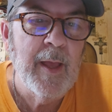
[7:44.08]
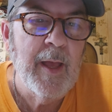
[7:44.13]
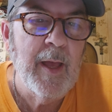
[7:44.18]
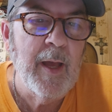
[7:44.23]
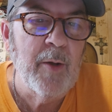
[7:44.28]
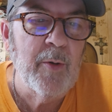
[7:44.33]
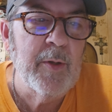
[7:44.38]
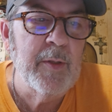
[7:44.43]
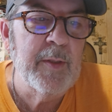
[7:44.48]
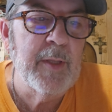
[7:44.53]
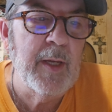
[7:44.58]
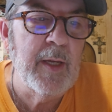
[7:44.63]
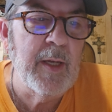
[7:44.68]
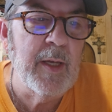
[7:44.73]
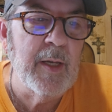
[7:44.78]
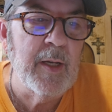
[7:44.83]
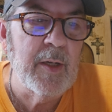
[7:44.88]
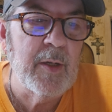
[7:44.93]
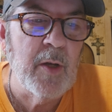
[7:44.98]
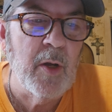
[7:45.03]
how could they
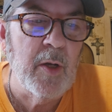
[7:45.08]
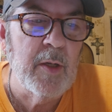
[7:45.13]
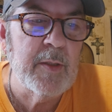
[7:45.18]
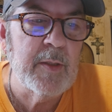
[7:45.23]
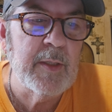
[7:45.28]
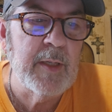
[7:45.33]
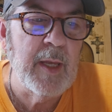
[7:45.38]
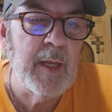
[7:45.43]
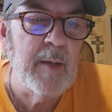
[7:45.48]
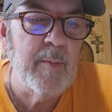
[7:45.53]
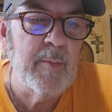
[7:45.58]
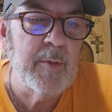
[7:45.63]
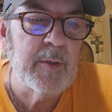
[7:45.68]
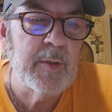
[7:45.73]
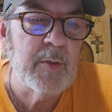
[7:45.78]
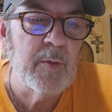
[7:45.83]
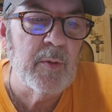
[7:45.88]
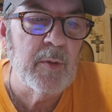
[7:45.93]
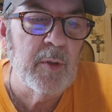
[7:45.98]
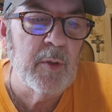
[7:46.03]
uh, cause damage
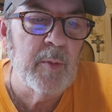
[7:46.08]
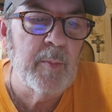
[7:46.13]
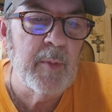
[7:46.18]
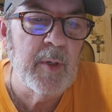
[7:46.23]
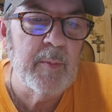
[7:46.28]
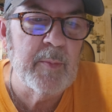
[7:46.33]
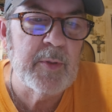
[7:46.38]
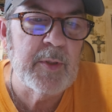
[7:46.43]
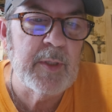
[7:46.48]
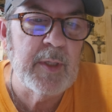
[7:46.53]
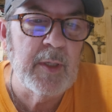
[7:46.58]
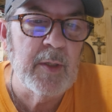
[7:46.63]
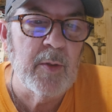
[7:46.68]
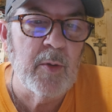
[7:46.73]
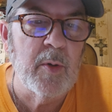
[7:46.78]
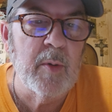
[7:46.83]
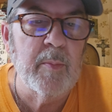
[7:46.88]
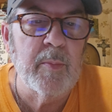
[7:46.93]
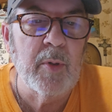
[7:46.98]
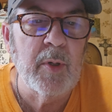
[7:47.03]
to aluminum, steel,
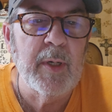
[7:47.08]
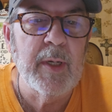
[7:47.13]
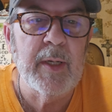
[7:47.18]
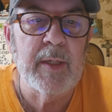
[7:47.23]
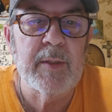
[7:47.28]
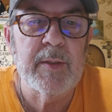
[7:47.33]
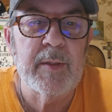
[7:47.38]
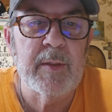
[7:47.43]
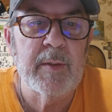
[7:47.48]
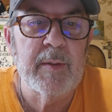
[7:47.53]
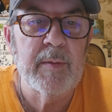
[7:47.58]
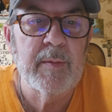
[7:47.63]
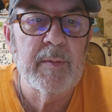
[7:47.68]
or bricks?